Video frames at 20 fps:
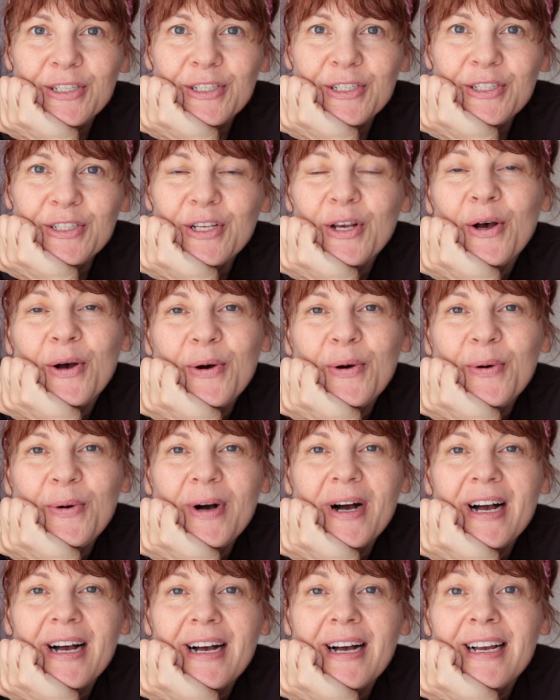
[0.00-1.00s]

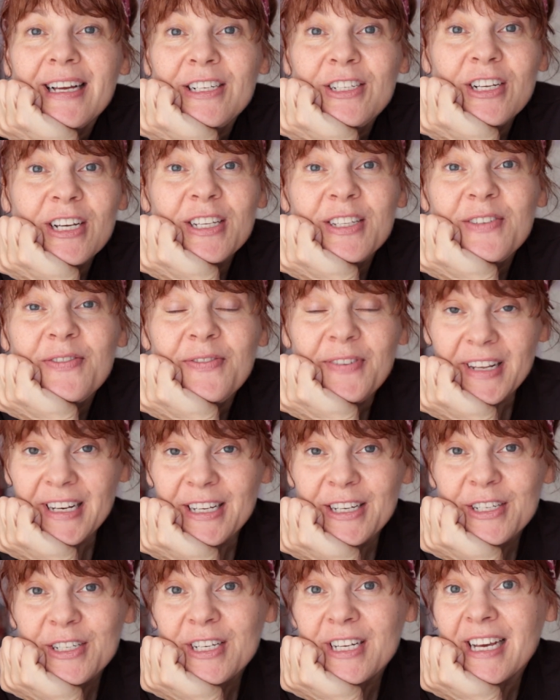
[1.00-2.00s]
So I just
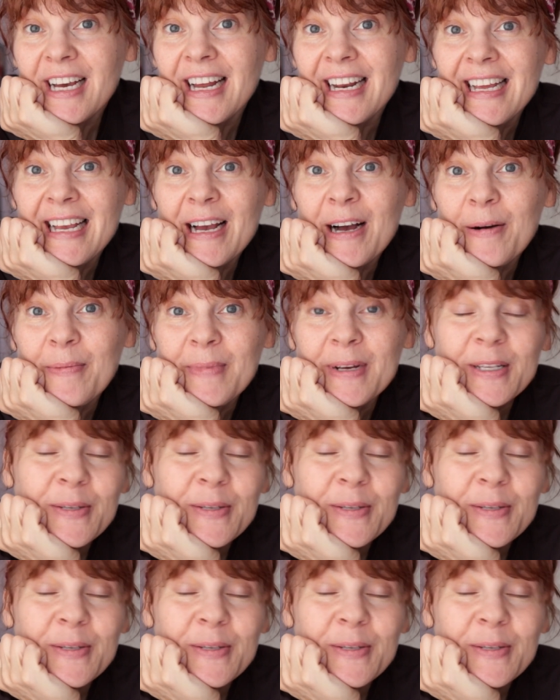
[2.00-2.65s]
finished cutting out my